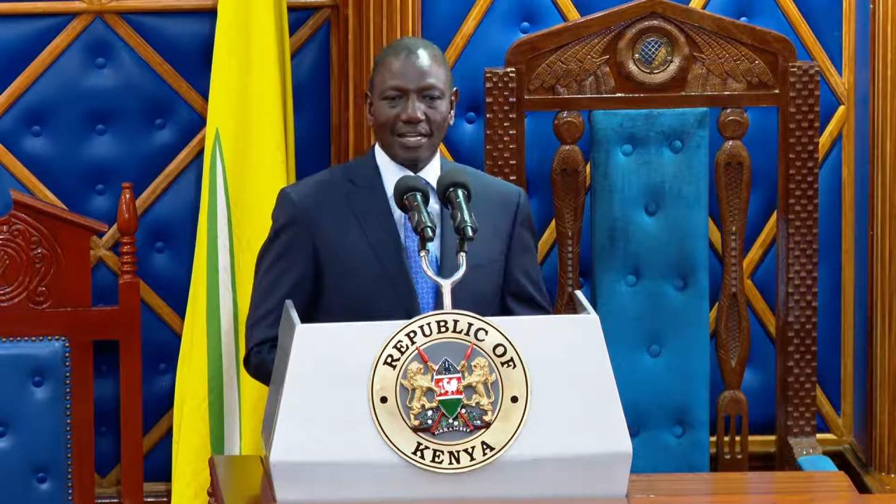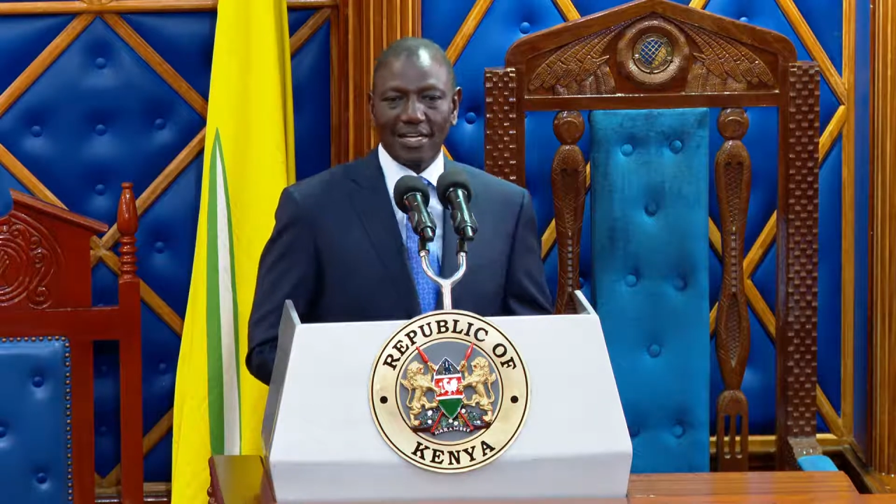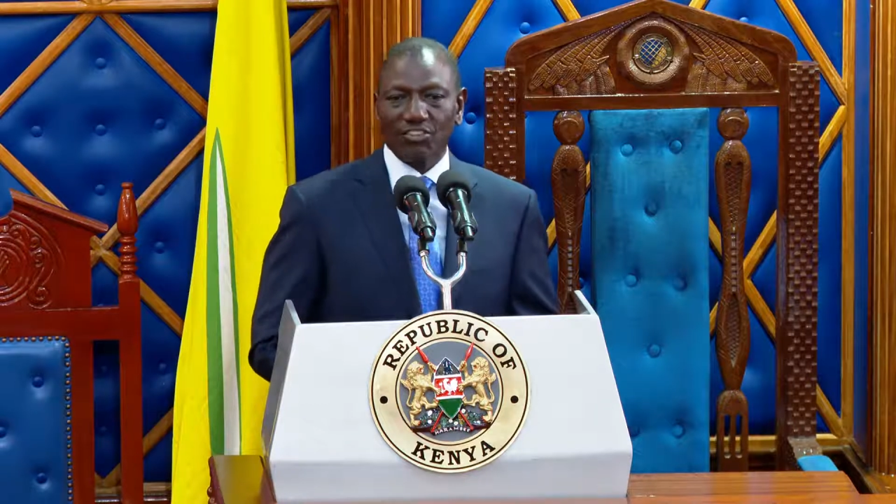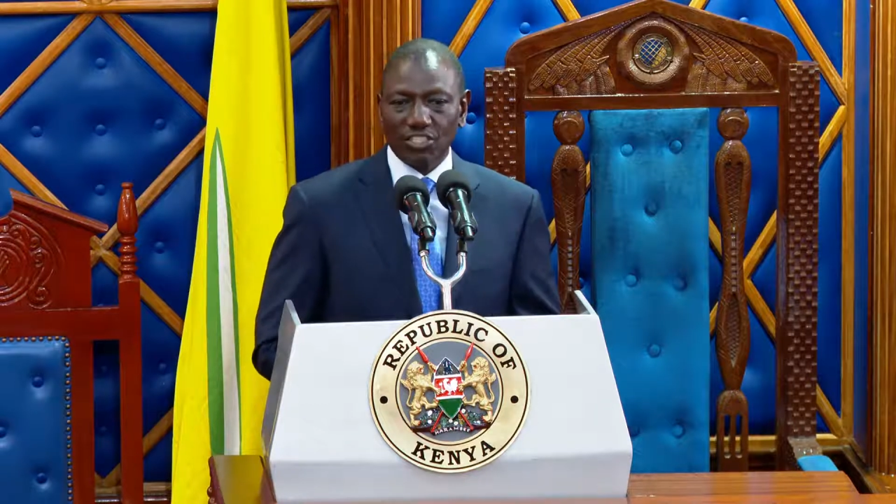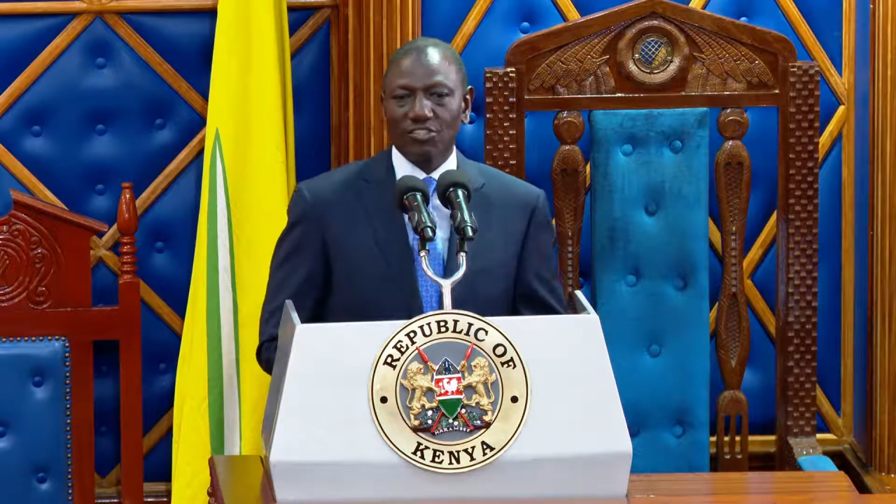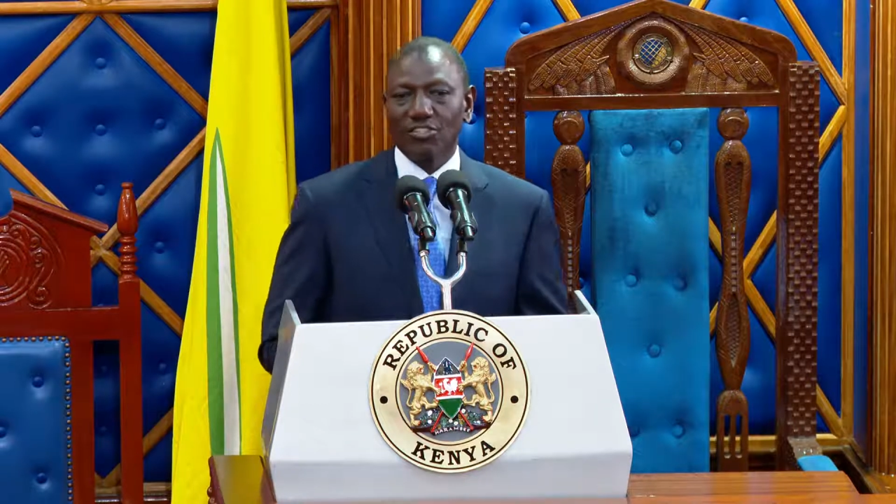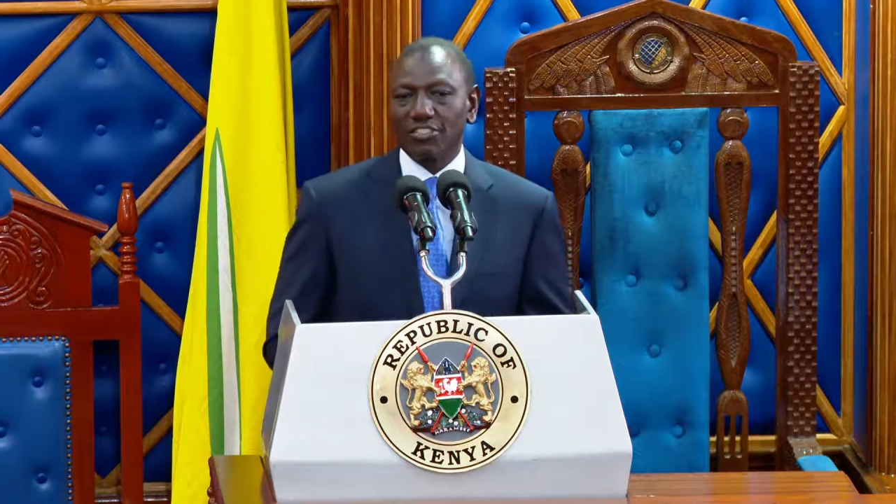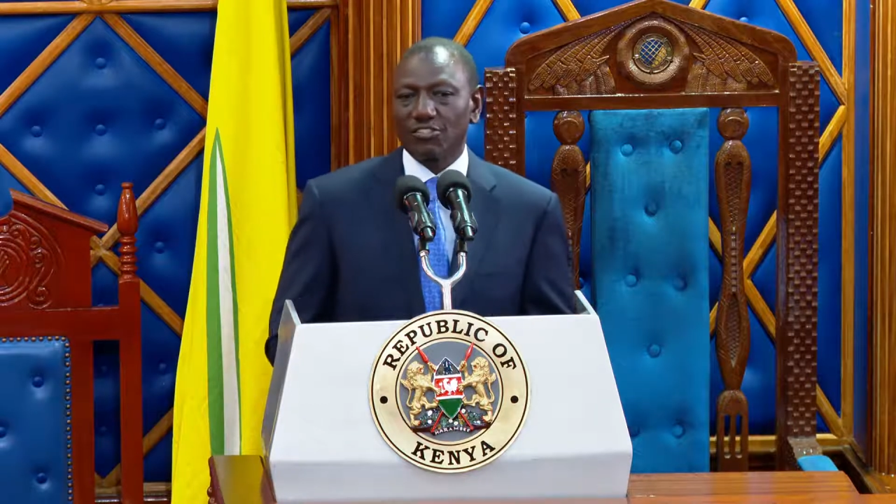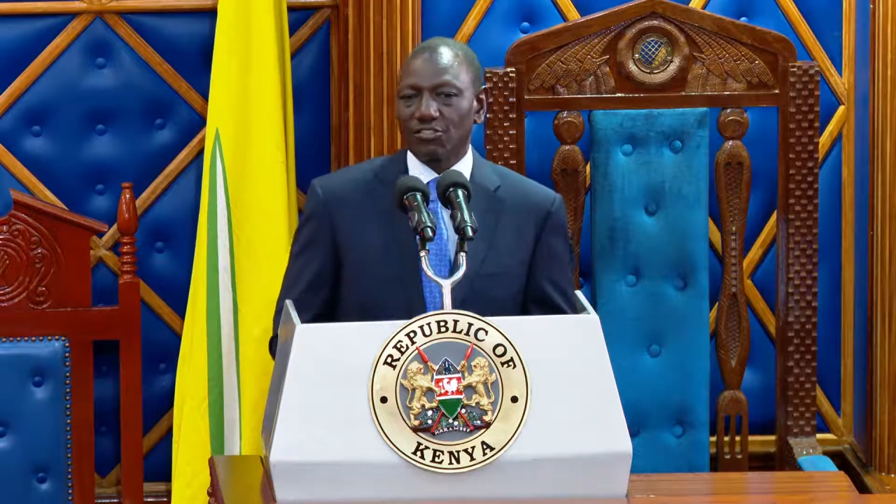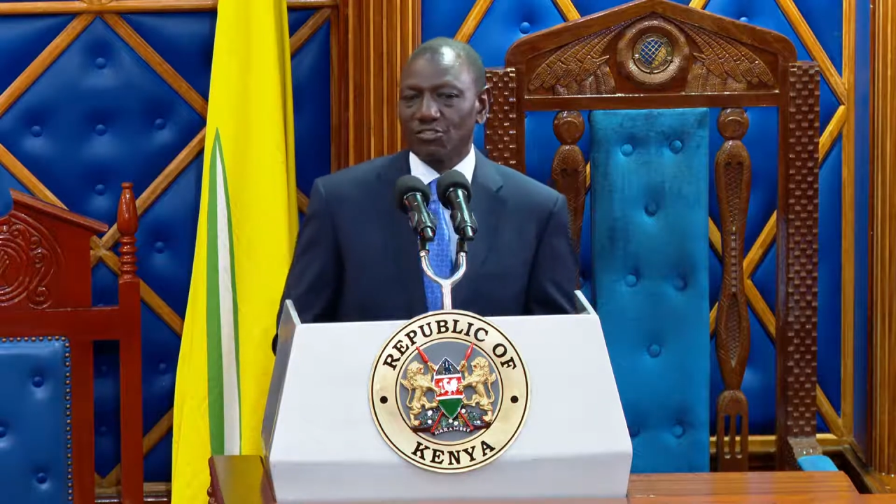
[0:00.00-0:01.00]
and regional
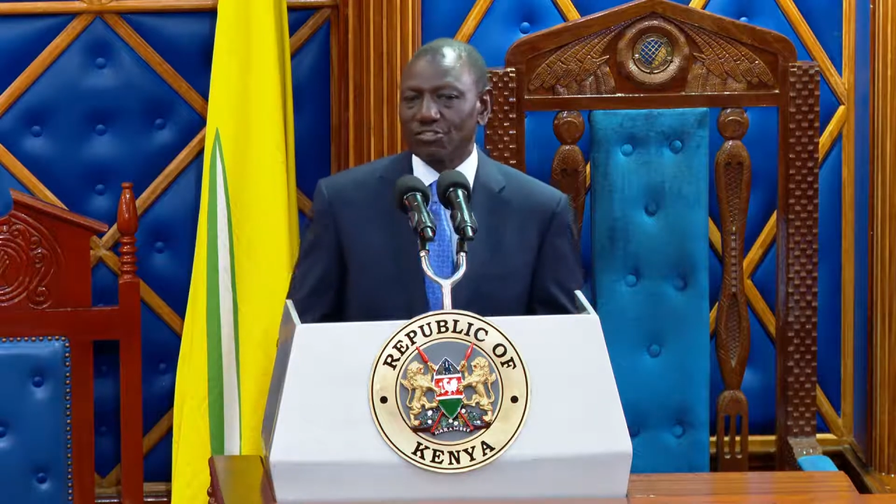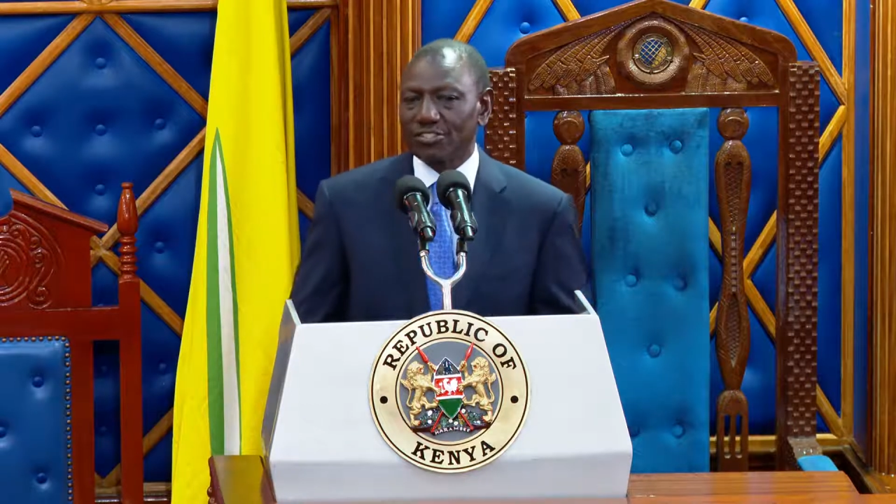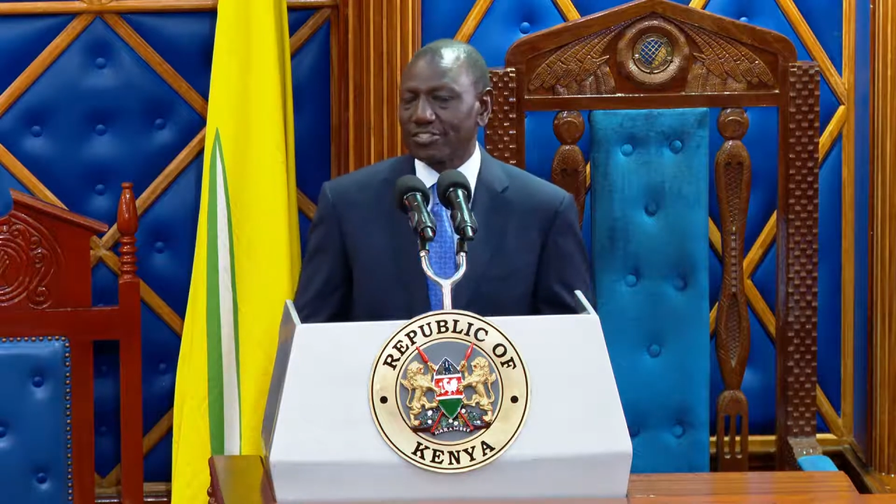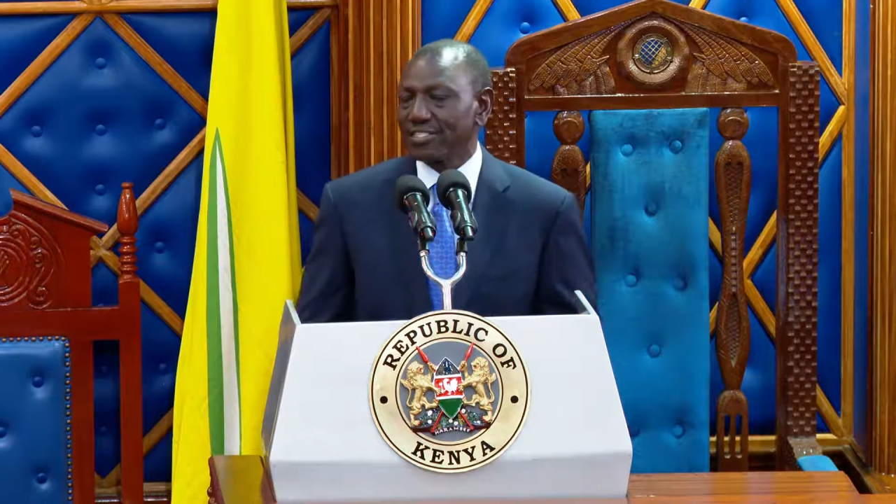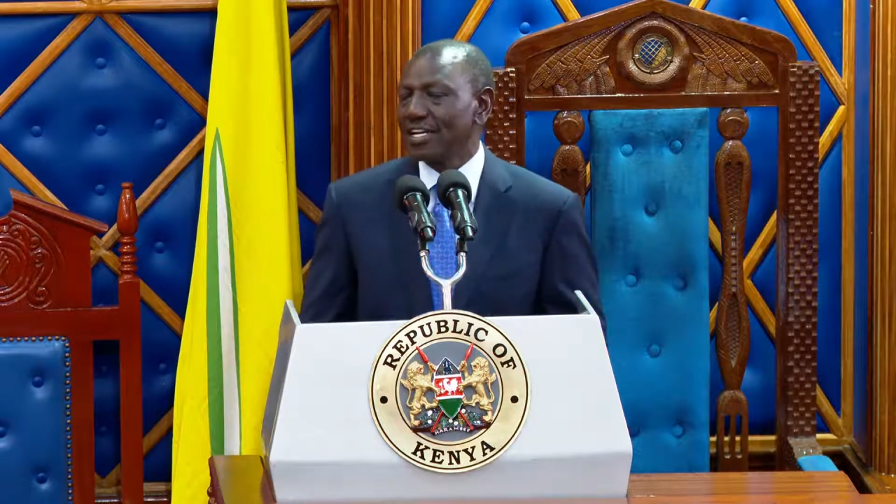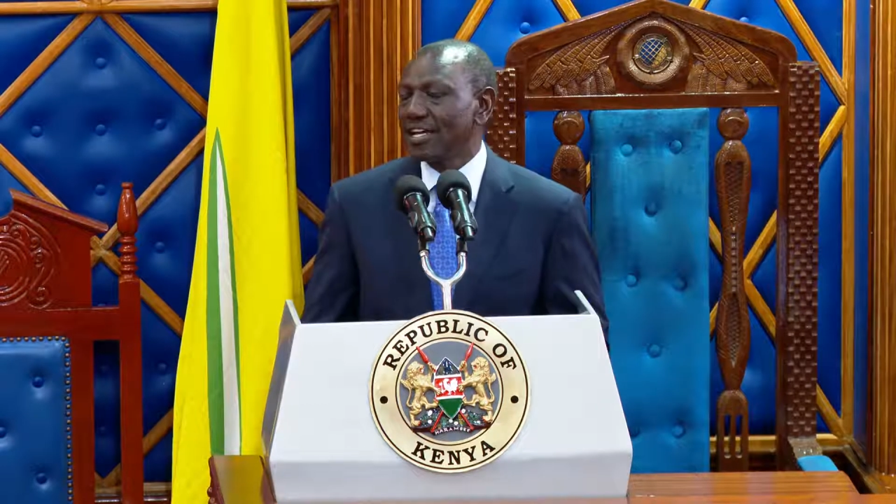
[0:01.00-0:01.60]
institutions